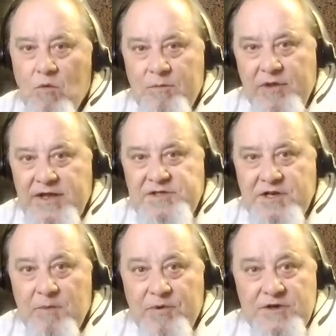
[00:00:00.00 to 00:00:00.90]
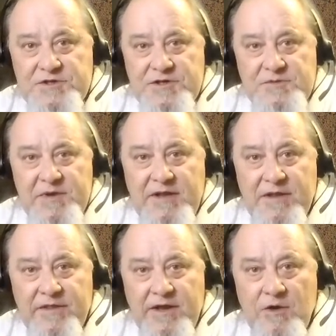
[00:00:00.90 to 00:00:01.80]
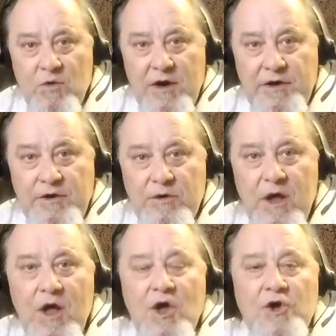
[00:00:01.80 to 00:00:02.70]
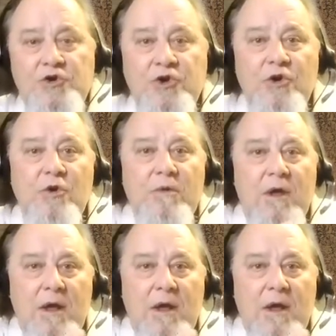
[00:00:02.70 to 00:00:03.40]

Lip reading: replacing a person as being the thing you want to do to